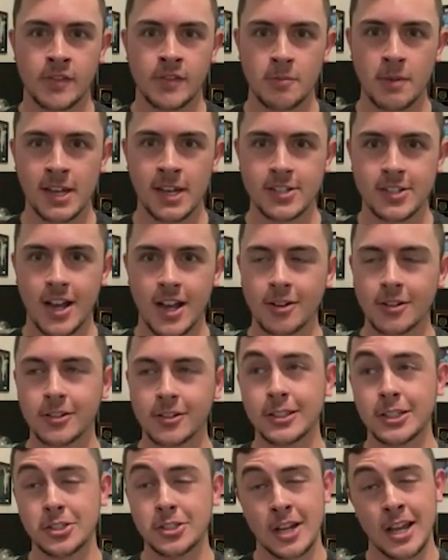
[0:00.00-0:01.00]
It may sound
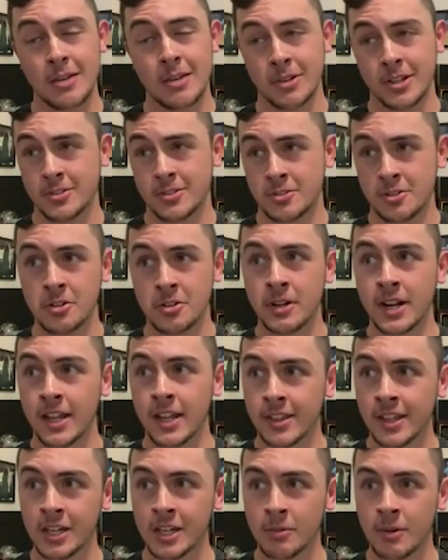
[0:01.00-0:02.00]
cliche, but it's true. And I
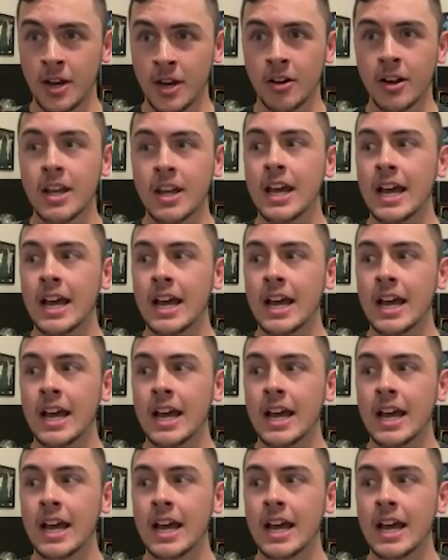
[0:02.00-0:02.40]
think about,